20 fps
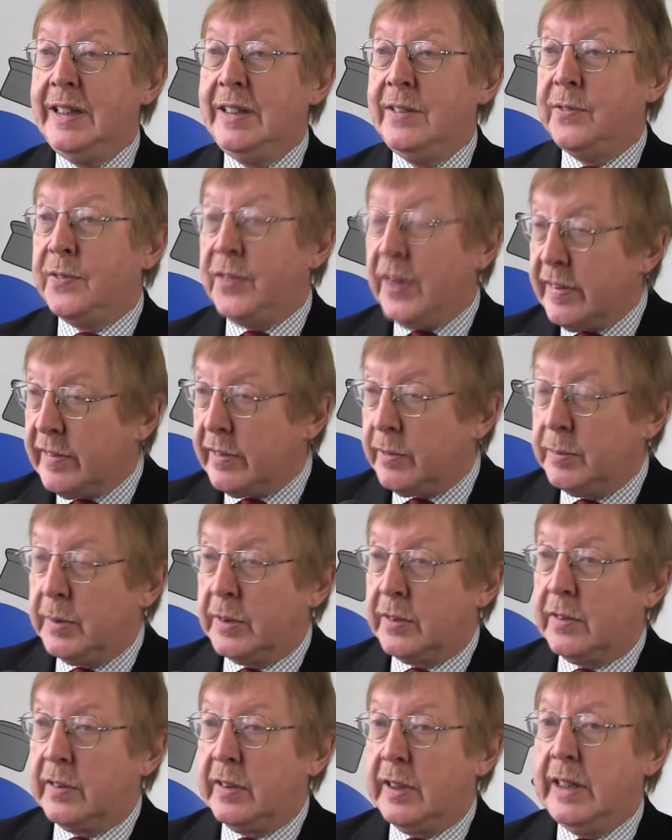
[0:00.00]

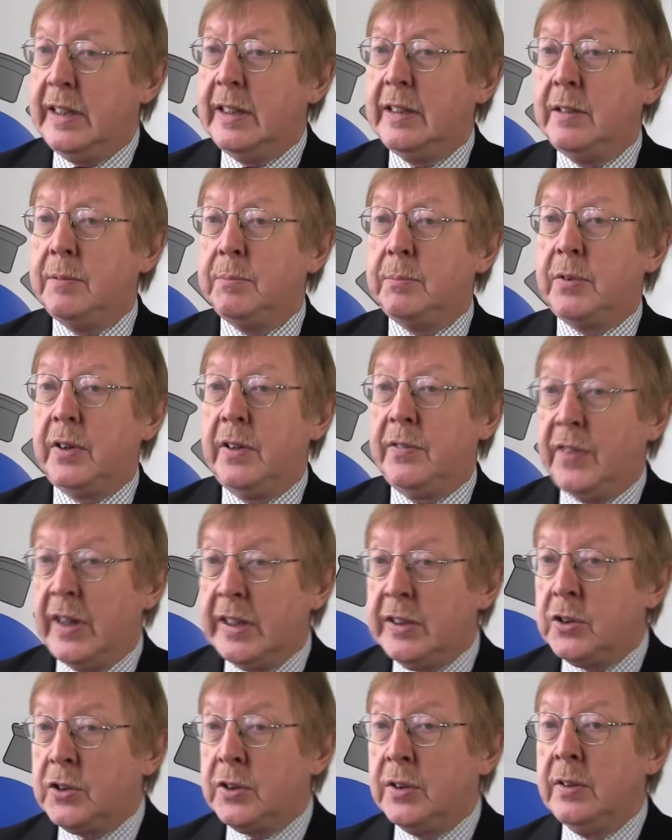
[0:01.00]
investment in
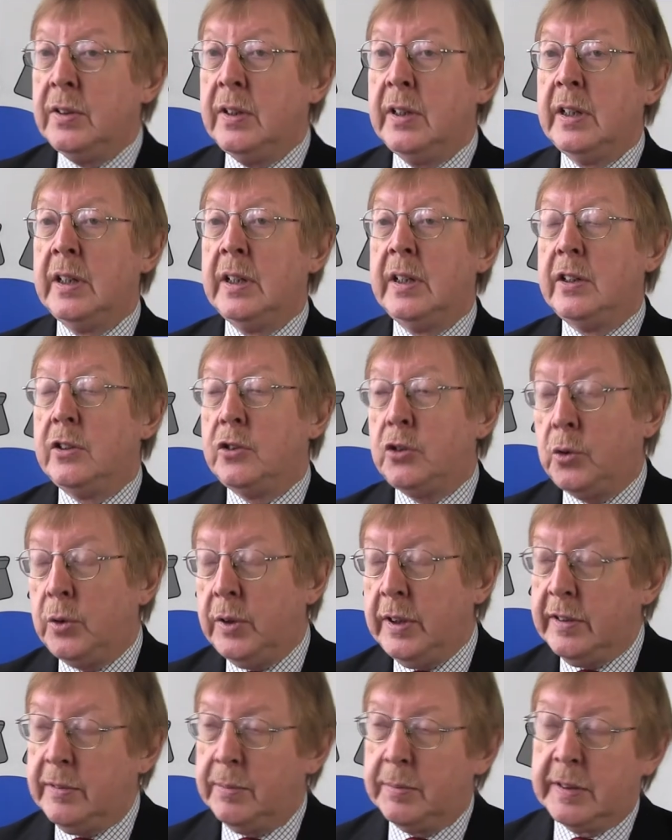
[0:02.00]
prevention,
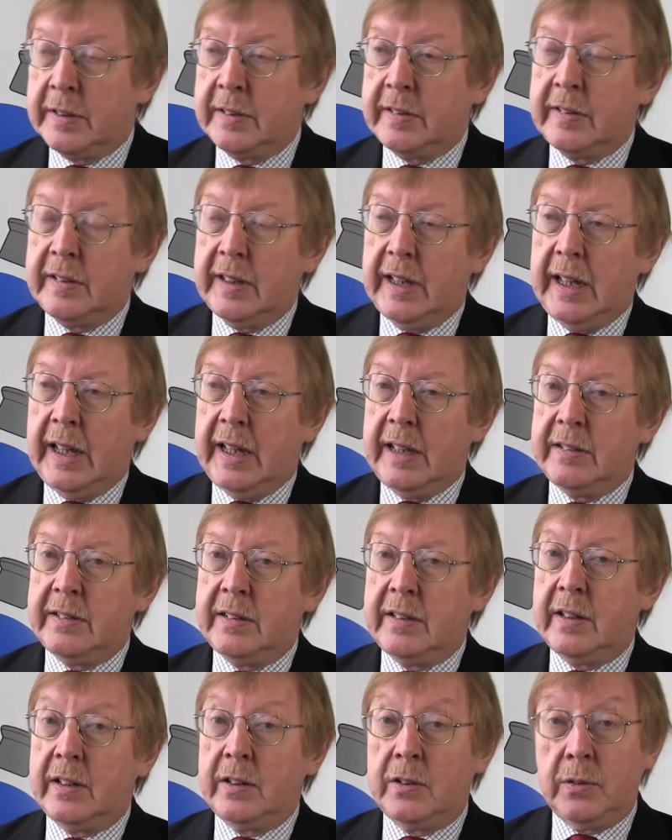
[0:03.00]
treatment,
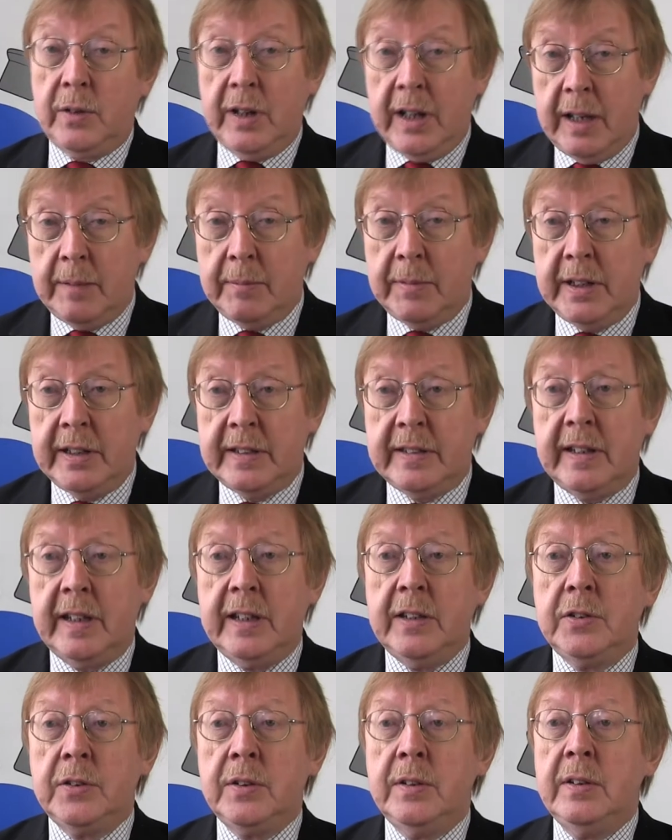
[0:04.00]
and uh,
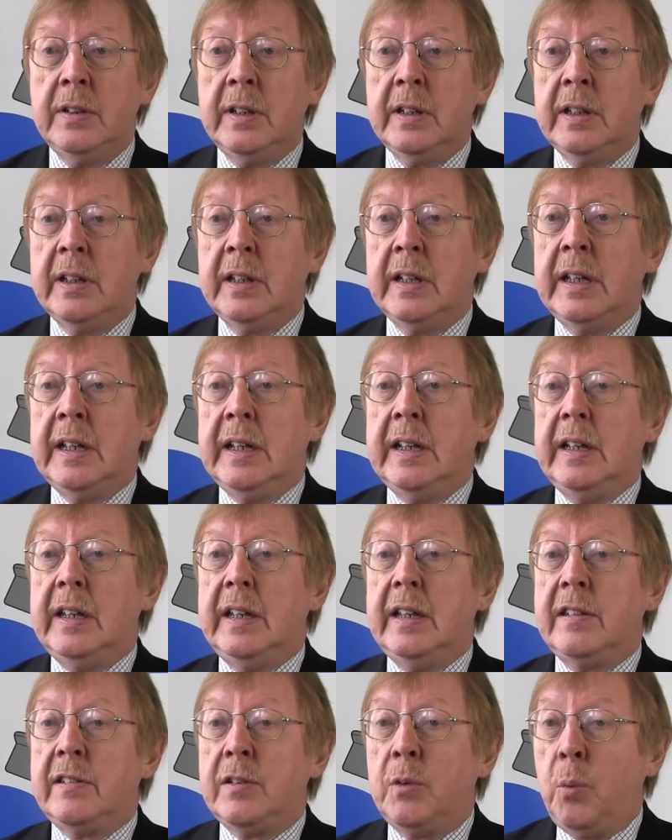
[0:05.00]
rehabilitation
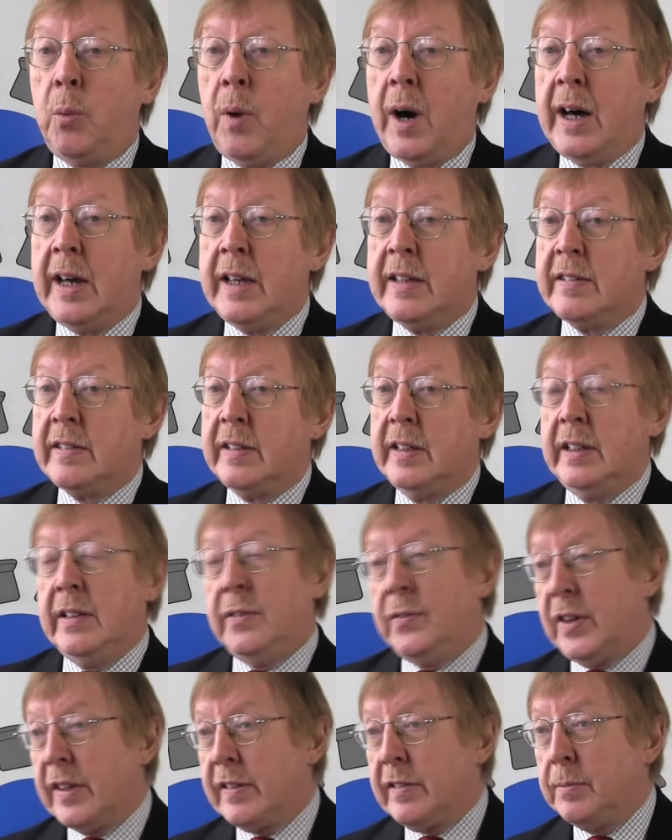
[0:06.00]
is a wise
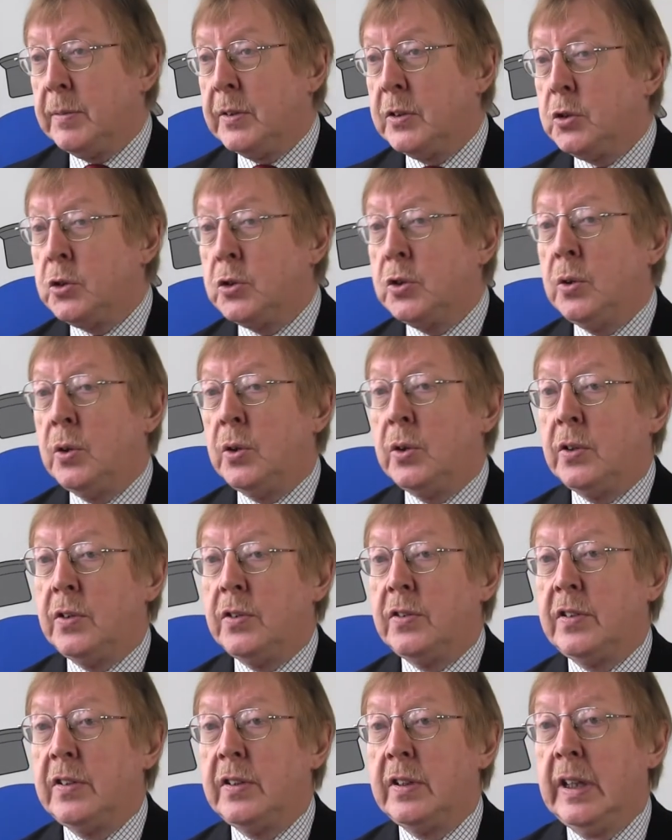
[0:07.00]
investment
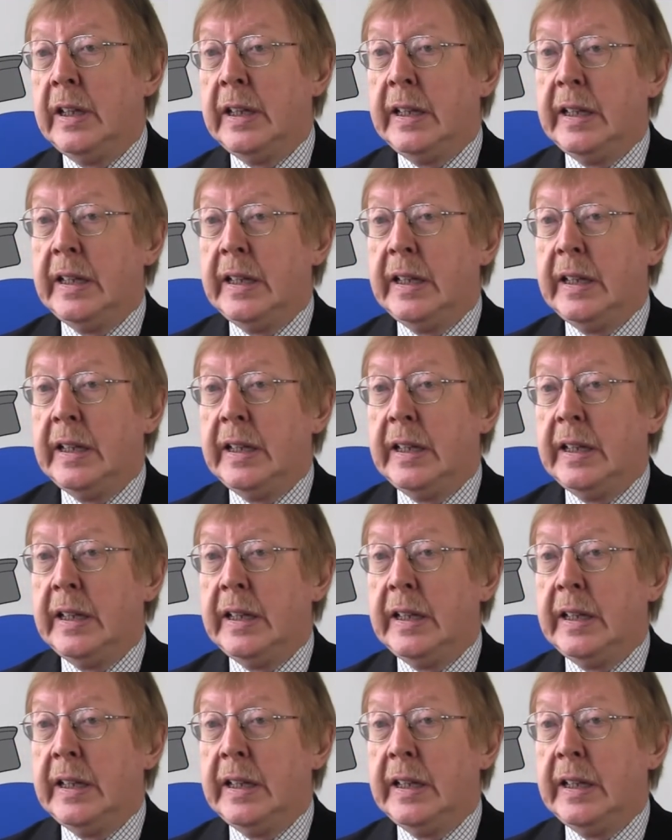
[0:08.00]
choice,